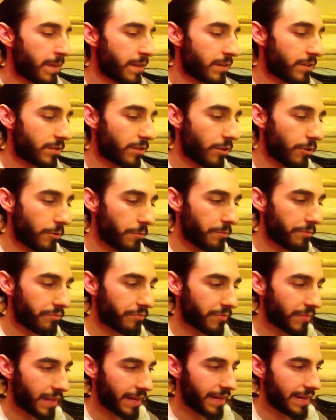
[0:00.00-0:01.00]
So
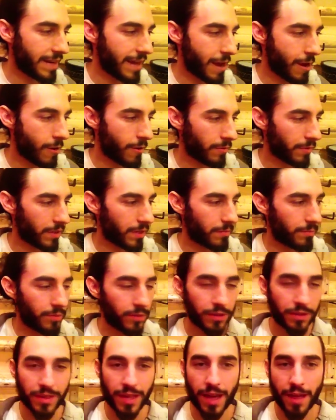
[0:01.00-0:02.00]
now I'm going to
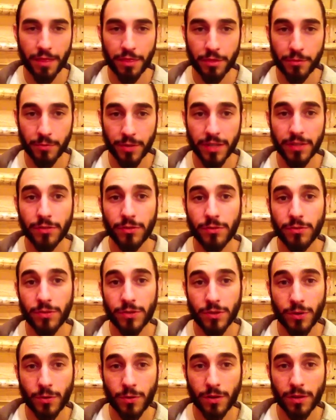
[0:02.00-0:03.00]
put that 3-2
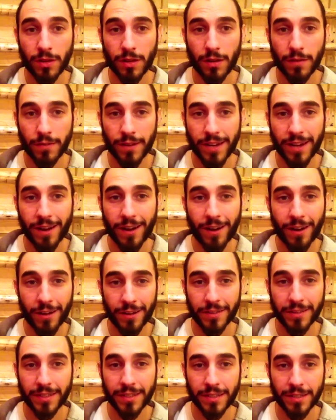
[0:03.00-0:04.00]
sewn clave
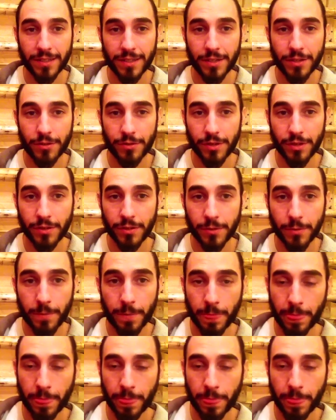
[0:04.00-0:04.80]
onto the didgeridoo.